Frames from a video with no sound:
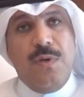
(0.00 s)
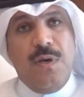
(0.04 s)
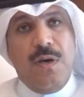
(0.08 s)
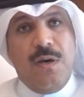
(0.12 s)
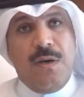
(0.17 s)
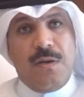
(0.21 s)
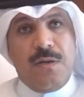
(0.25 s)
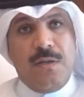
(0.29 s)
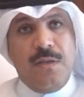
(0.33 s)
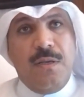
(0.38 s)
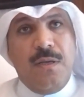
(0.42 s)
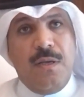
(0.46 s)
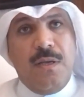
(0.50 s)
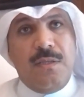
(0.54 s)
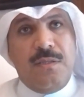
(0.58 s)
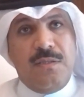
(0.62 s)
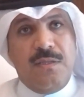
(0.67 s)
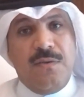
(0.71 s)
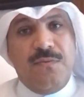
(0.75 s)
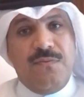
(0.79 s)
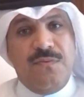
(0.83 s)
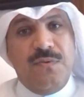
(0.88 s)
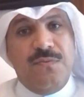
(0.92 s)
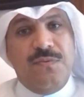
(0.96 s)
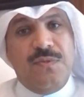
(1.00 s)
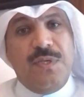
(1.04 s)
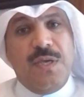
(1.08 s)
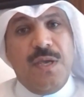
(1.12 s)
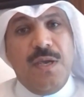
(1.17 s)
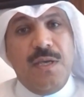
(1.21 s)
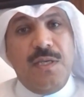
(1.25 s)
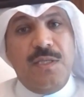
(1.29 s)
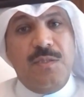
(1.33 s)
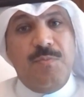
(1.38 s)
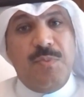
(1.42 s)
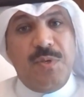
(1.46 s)
We are at
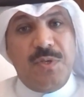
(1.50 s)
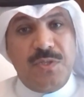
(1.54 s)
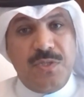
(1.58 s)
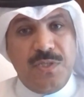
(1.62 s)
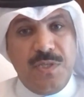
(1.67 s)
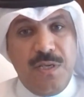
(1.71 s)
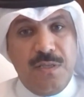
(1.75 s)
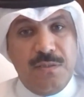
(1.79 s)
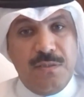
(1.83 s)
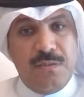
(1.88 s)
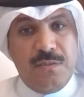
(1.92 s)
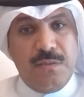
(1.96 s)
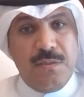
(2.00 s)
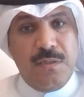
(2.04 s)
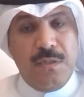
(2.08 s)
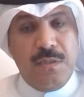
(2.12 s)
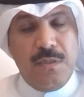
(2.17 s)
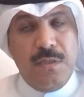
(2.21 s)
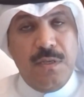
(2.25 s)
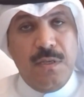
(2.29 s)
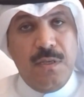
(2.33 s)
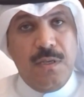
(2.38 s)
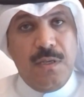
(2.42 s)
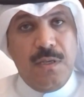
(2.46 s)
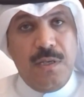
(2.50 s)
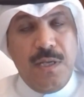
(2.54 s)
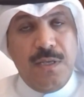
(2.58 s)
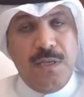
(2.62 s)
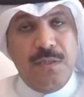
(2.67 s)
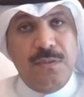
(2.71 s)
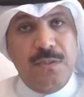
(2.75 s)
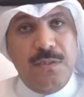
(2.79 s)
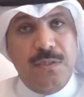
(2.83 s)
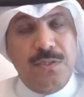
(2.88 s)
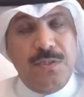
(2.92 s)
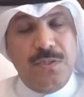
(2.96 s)
58%
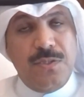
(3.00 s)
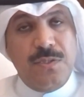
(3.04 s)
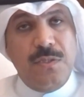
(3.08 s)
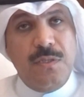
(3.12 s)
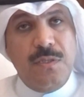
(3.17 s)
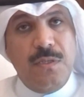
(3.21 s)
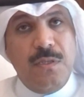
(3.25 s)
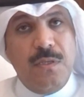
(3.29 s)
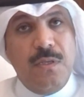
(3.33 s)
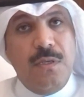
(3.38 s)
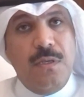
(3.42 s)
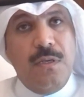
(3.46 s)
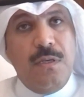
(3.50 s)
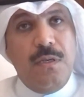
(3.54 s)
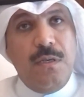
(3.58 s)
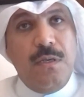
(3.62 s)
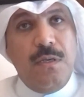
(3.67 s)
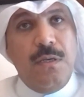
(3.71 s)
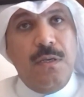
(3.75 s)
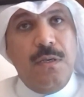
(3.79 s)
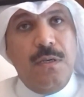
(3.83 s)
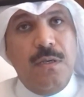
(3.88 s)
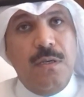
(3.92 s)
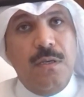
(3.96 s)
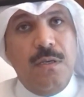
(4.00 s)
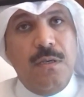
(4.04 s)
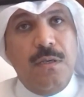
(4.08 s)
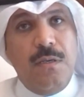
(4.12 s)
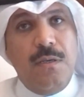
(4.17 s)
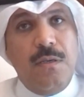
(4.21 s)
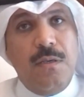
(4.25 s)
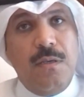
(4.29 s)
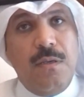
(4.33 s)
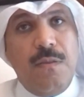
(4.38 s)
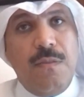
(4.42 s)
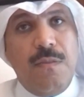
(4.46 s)
ladies
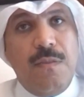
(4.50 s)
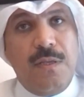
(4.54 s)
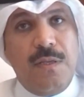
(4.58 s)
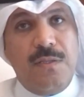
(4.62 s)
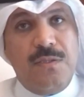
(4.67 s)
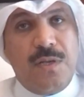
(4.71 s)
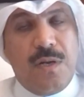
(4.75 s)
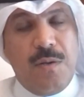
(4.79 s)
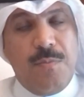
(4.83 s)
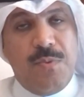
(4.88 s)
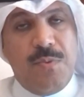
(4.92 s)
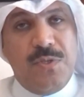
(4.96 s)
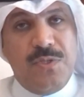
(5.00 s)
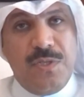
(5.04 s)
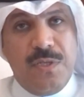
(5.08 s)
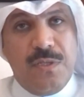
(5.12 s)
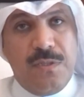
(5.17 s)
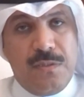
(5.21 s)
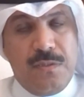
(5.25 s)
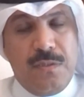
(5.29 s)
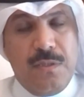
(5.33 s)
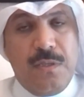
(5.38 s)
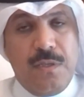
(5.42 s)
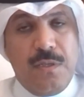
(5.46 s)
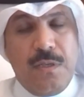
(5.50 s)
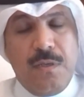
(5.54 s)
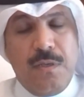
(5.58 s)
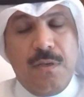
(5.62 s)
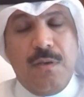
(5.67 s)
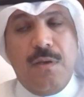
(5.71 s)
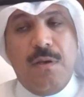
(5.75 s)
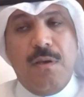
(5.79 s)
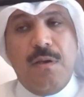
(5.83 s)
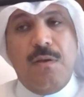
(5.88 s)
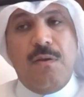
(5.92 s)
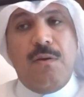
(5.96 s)
that represent
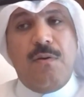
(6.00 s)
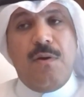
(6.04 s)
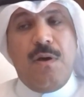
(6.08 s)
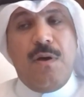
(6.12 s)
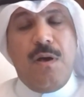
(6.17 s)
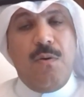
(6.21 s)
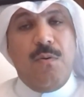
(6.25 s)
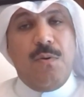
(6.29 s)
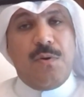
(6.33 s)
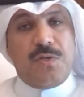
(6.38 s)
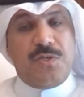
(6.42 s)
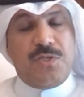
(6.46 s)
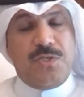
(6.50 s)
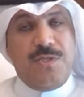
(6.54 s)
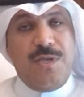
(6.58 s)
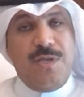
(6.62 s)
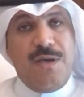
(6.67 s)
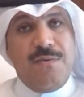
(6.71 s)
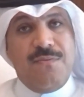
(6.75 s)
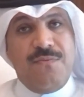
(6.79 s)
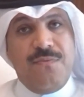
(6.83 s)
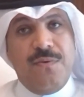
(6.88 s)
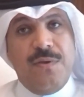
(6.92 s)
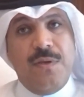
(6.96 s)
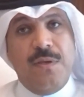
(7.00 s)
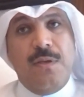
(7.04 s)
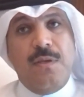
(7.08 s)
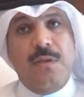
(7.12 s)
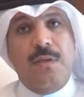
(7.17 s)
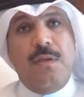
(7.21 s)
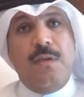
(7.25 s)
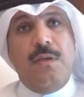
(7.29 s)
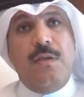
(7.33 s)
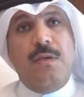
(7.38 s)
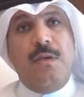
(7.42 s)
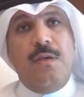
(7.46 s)
our staff
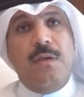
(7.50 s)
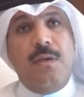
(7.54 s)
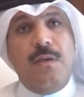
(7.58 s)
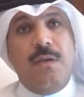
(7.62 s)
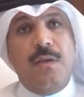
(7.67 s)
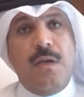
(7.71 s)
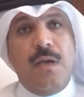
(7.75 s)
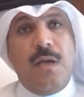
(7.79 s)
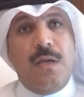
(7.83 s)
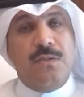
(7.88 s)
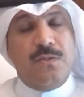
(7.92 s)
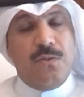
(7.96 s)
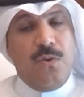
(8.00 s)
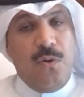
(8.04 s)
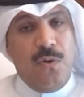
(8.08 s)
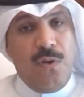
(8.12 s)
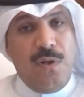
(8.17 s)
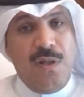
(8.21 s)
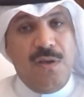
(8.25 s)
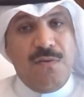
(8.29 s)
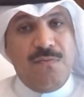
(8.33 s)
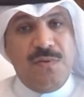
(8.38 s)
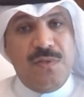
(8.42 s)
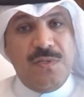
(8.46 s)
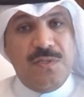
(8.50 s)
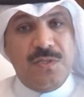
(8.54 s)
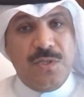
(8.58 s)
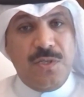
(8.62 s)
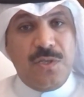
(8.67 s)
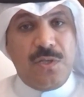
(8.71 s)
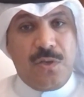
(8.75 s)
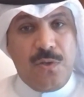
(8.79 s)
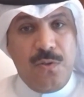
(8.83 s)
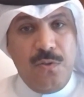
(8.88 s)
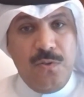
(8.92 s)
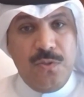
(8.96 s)
at all levels,
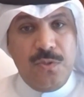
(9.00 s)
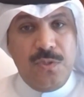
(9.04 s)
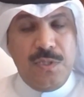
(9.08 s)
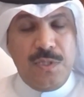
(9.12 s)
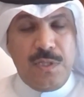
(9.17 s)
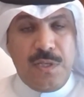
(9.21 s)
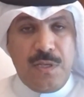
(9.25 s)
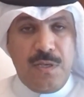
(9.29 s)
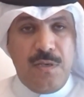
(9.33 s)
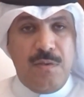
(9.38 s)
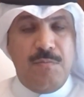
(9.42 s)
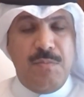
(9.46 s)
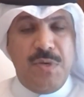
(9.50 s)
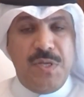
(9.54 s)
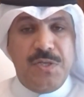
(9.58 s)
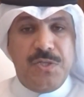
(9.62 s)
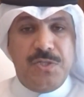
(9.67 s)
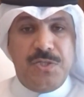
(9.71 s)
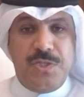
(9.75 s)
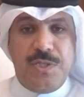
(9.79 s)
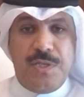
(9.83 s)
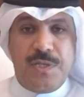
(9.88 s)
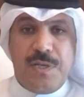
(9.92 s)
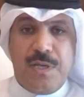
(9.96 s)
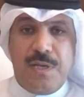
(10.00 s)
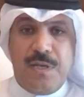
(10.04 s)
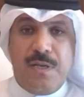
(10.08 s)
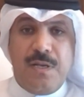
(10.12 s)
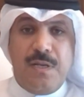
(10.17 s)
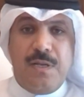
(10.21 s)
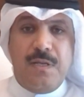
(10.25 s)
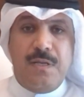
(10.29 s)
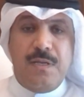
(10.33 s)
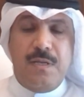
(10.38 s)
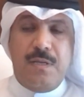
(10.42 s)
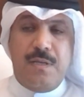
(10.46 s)
including managerial
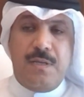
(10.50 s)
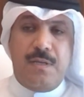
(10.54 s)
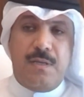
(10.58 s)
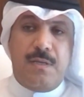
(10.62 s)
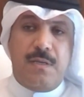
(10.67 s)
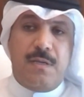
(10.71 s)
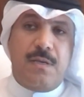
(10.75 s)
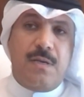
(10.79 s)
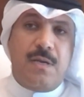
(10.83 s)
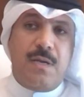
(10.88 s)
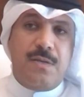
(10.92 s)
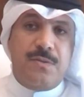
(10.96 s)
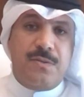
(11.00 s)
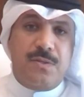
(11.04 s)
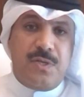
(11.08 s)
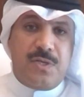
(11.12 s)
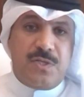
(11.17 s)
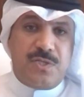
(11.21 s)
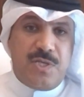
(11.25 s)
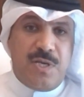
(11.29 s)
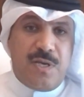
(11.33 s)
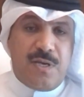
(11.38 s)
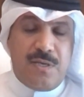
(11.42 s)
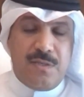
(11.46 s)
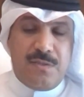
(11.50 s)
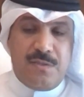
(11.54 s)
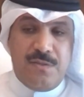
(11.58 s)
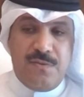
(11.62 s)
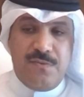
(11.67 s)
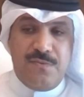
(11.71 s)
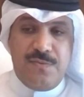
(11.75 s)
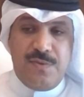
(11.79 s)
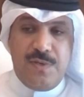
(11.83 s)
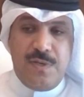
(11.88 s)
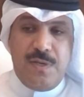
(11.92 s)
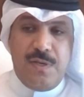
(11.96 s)

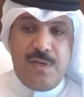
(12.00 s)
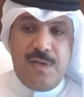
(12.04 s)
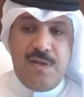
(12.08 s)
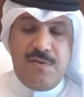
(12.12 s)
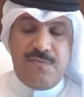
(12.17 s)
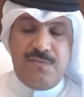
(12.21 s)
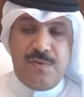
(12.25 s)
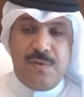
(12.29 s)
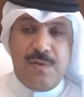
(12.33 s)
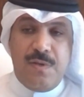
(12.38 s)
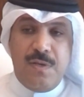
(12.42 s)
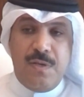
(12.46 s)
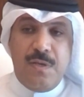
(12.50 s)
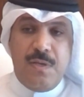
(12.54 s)
executive level.